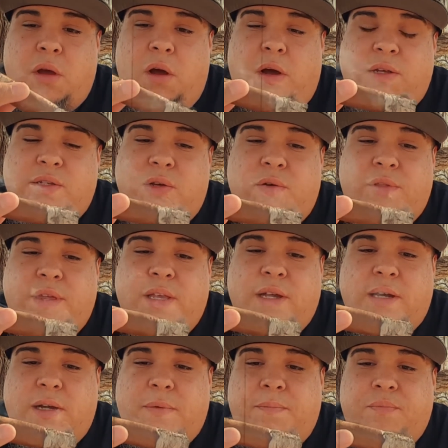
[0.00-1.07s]
Also, the
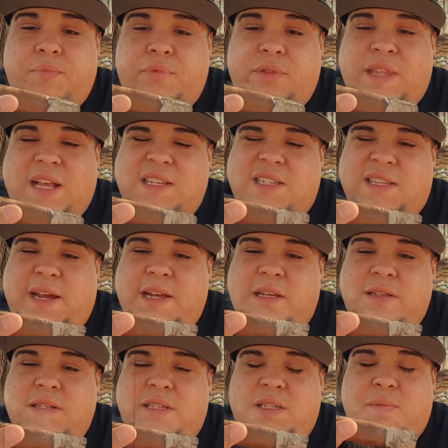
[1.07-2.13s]
that slight
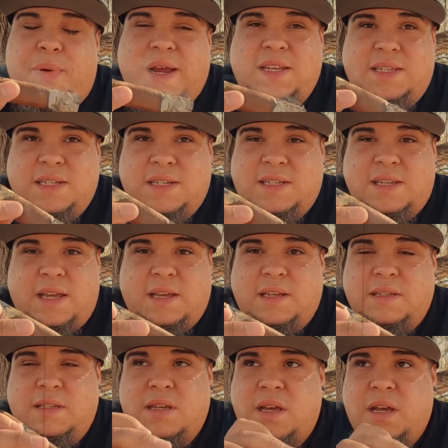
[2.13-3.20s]
spiciness
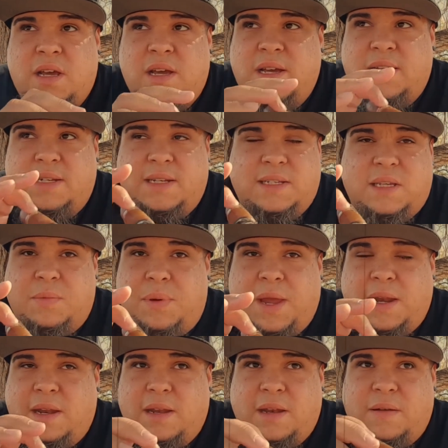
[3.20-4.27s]
has
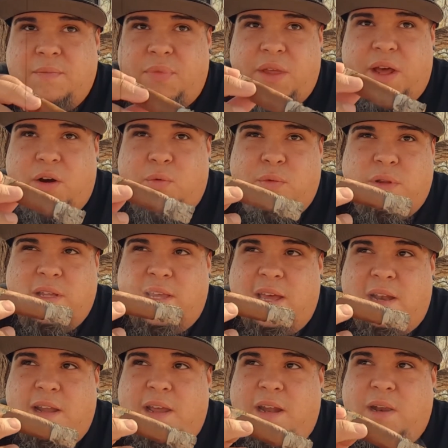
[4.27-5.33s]
dissipated. I don't really
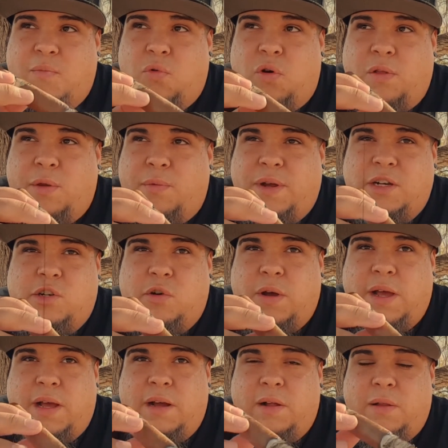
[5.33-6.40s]
get it anymore on the retro
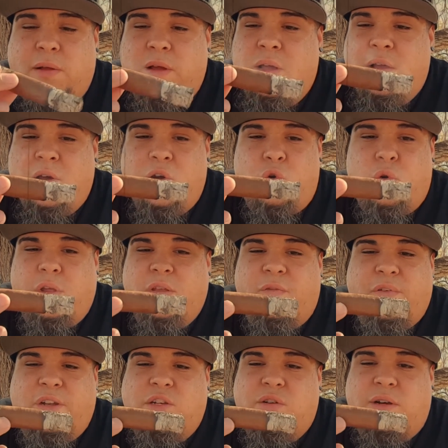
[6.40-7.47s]
hell or on the
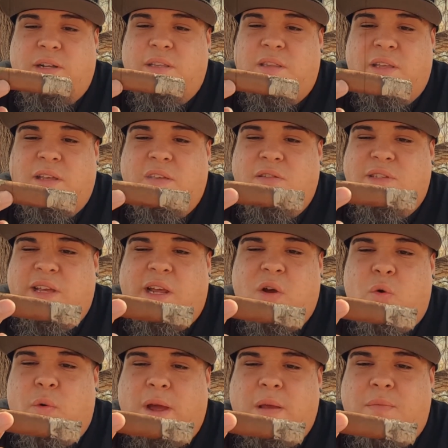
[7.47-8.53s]
finish or anything. It was like a
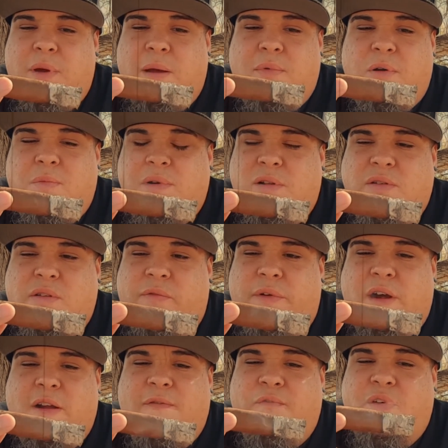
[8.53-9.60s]
white pepper, but it was
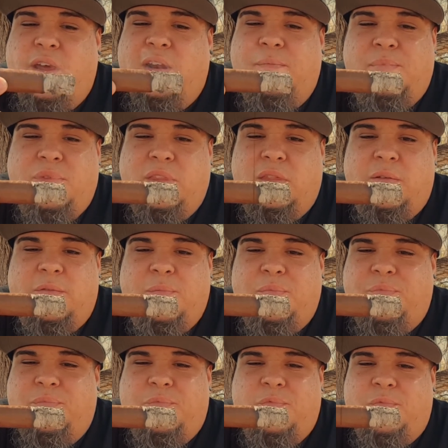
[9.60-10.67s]
very faint in the
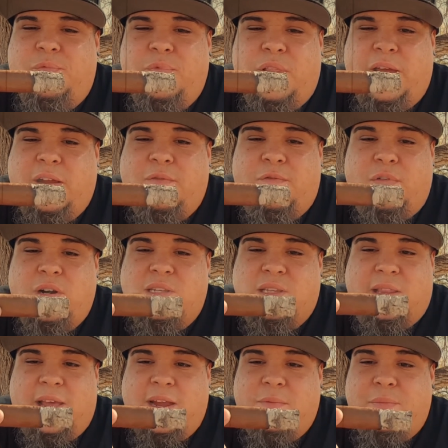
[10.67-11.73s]
like first
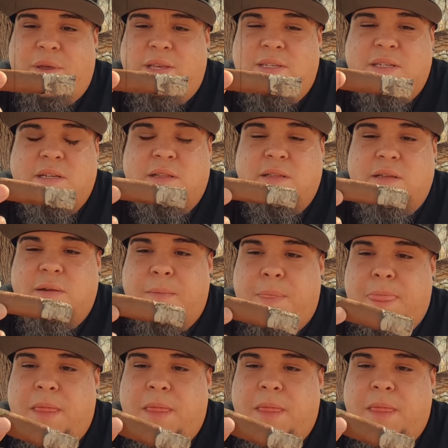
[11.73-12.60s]
light basically.